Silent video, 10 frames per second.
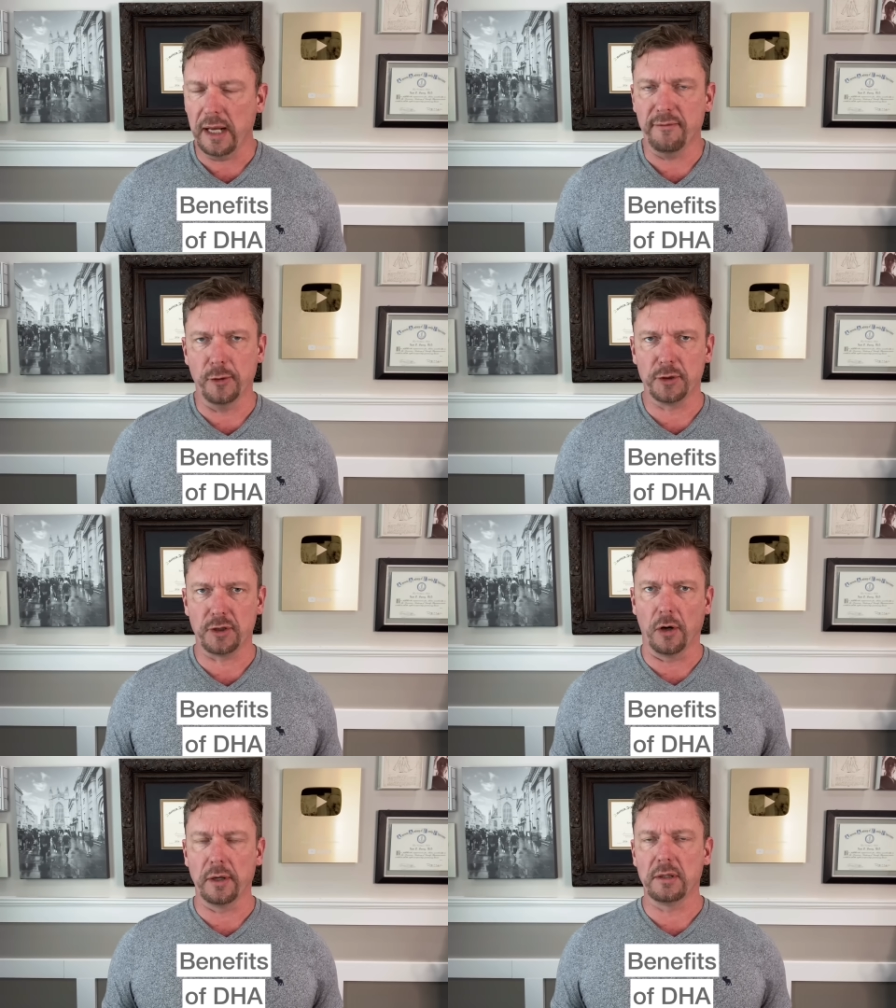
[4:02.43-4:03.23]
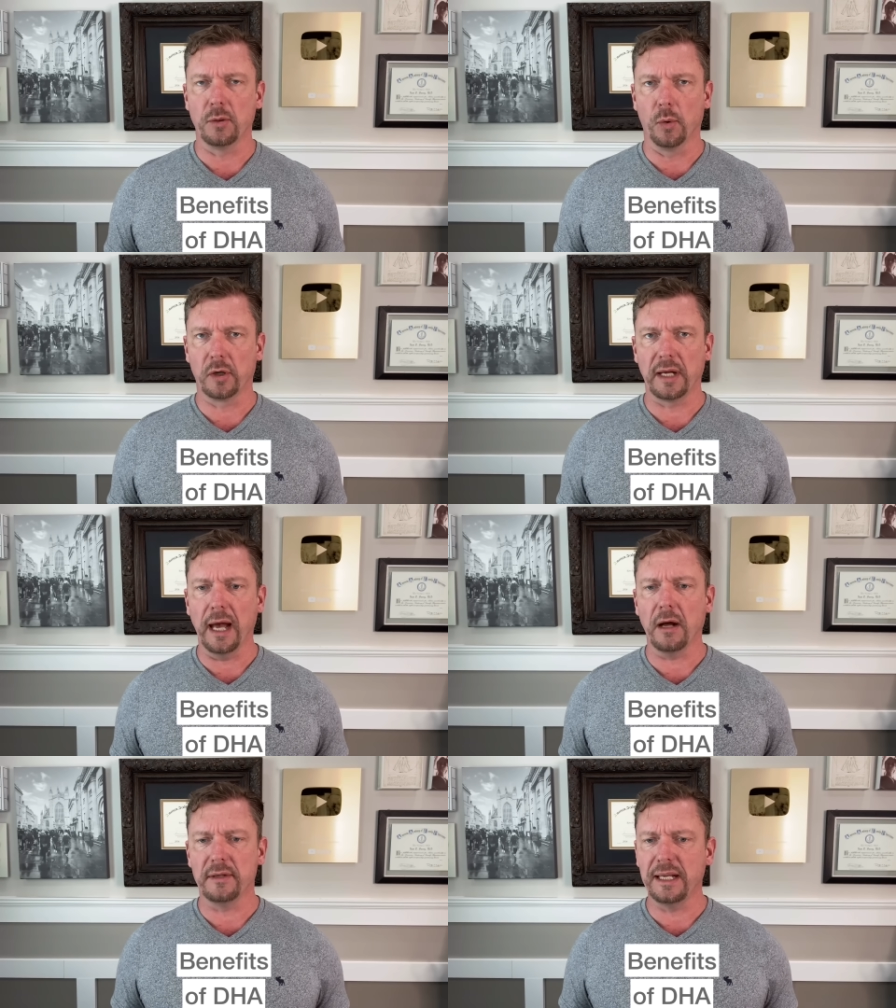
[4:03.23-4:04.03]
If you're starting to work
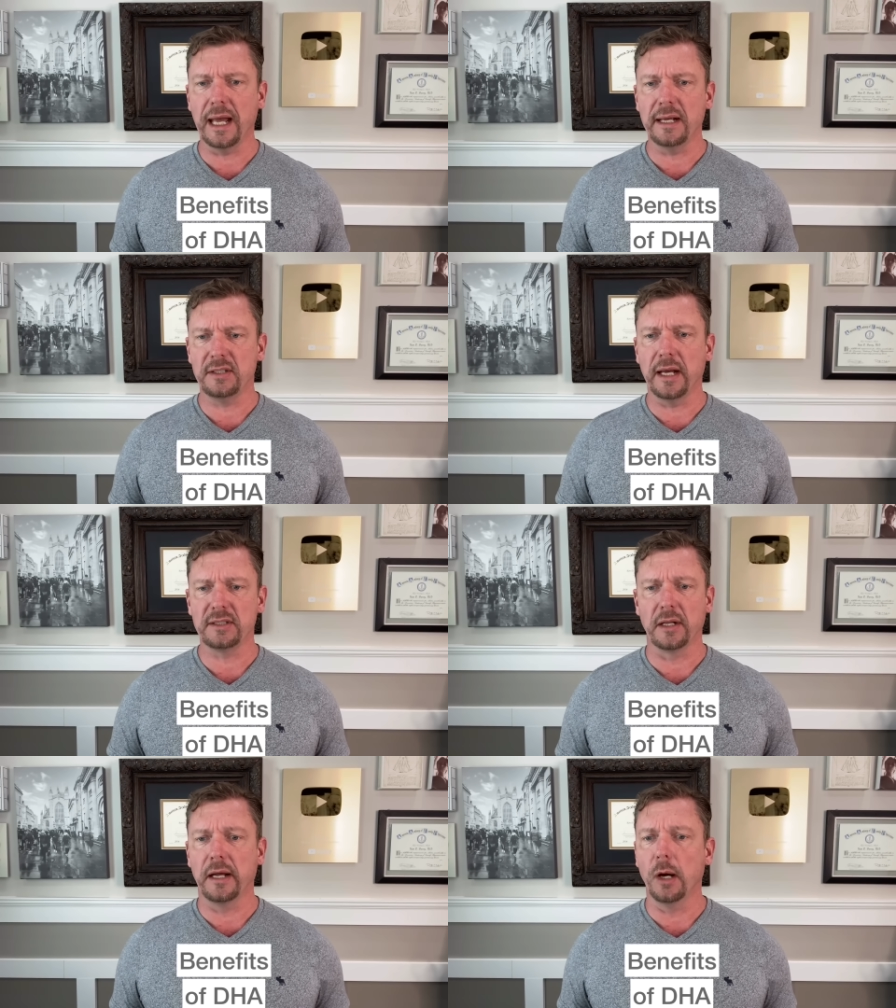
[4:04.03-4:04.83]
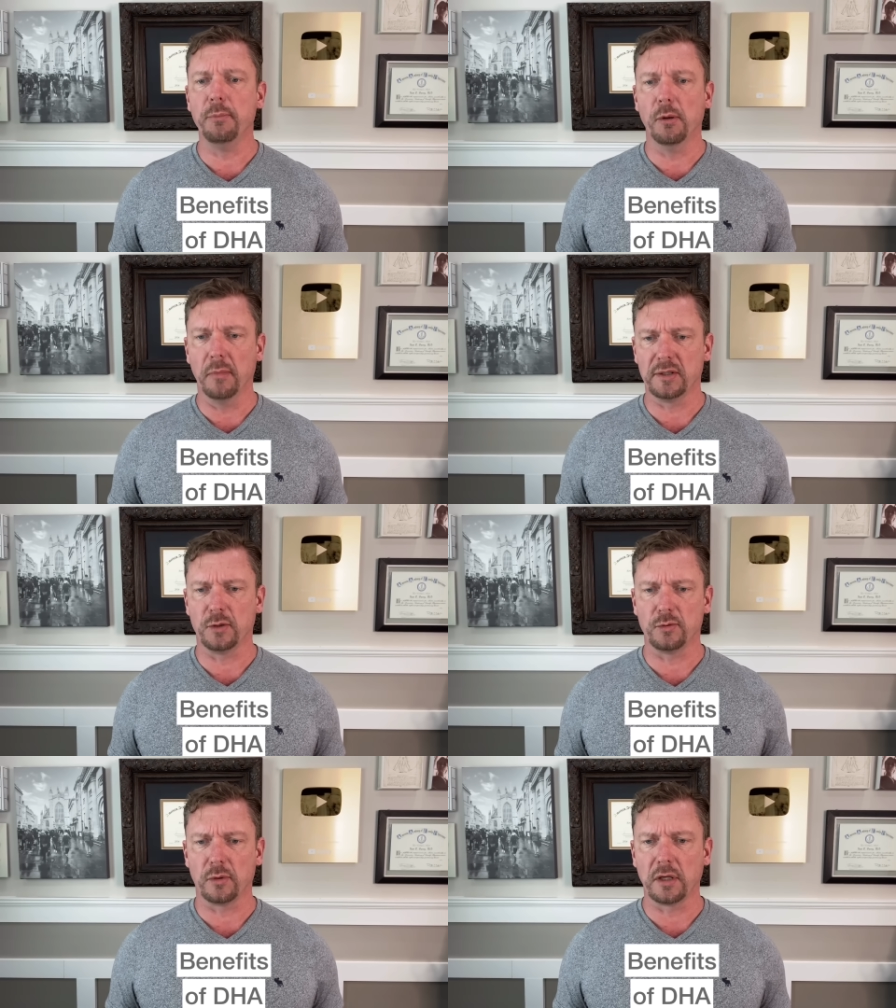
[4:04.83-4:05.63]
out, DHA is going to help your muscles
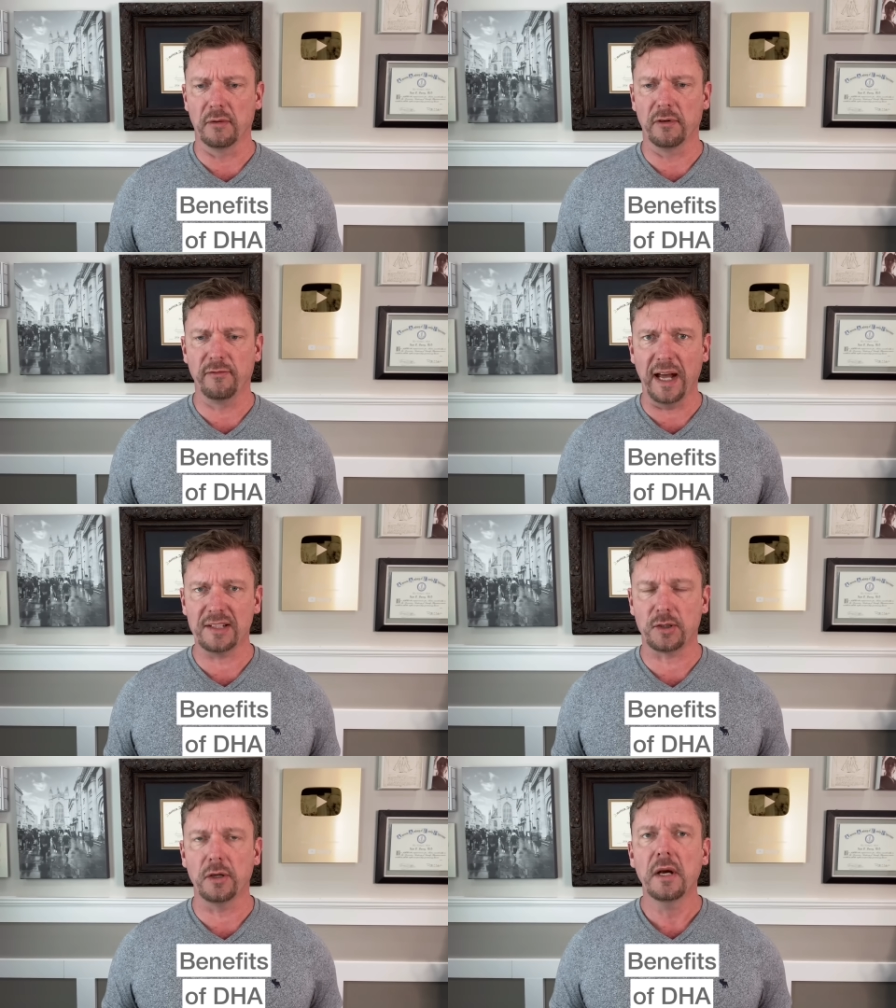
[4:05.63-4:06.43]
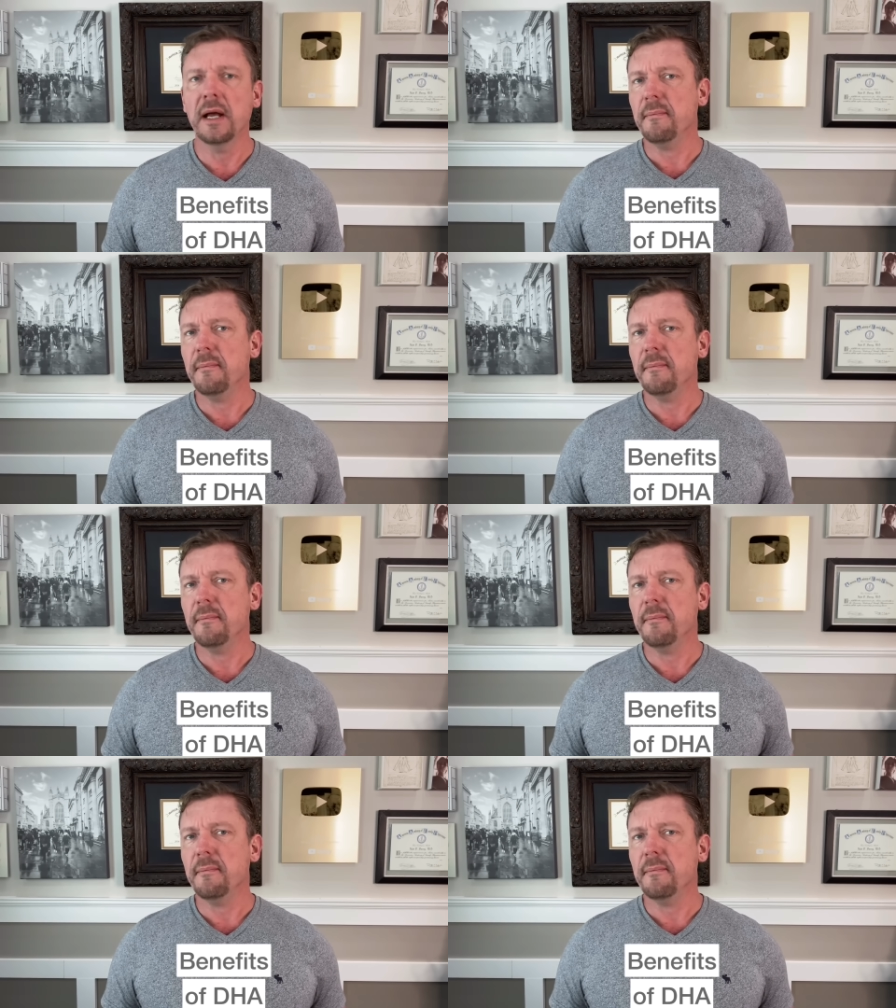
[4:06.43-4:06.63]
recover faster.